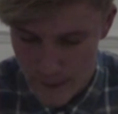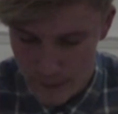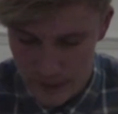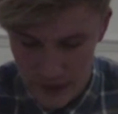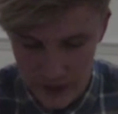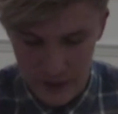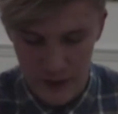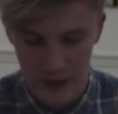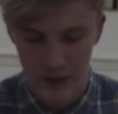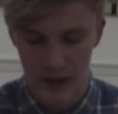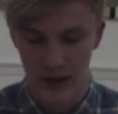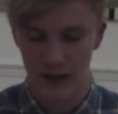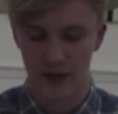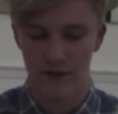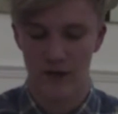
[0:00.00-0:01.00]
planning
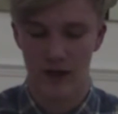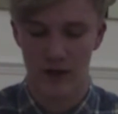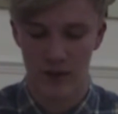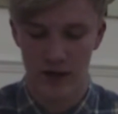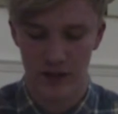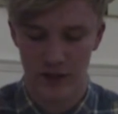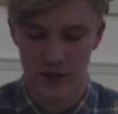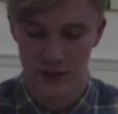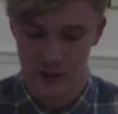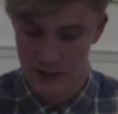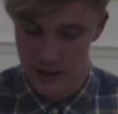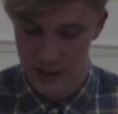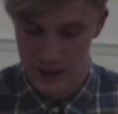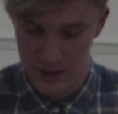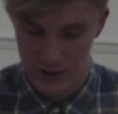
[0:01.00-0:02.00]
and evaluation
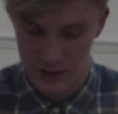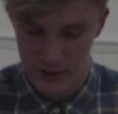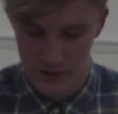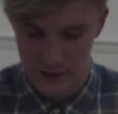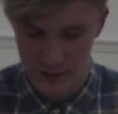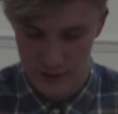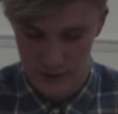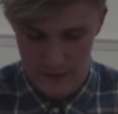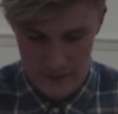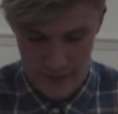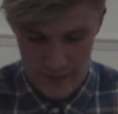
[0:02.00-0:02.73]
stages?